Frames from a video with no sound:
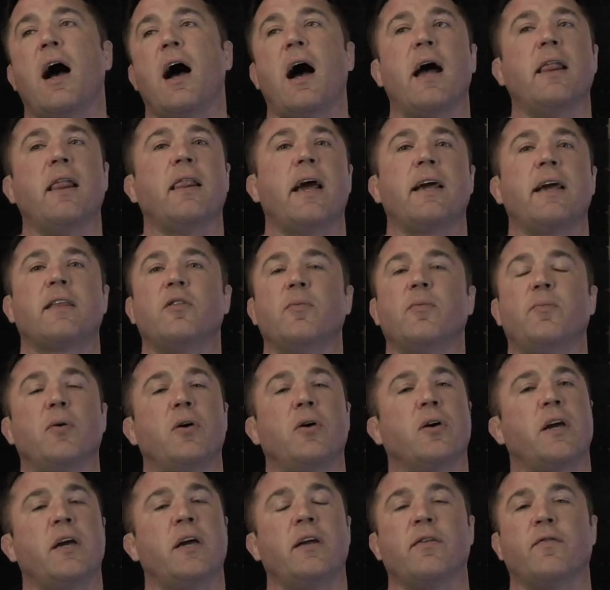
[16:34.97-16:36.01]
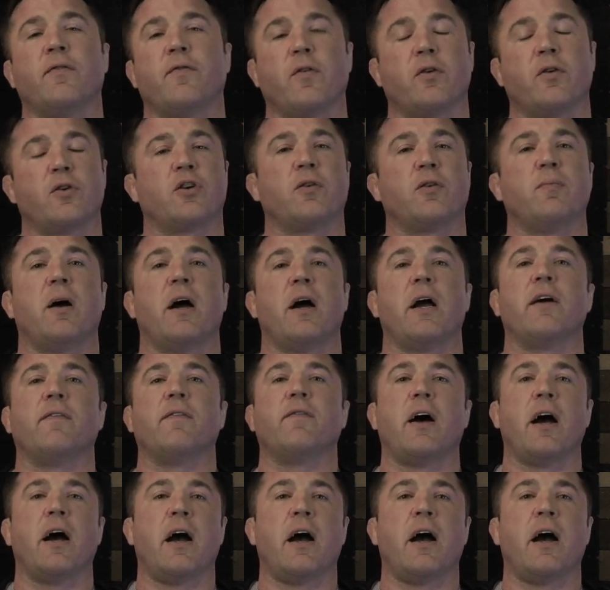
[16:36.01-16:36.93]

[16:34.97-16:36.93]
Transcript: I like the booking for Chimaev.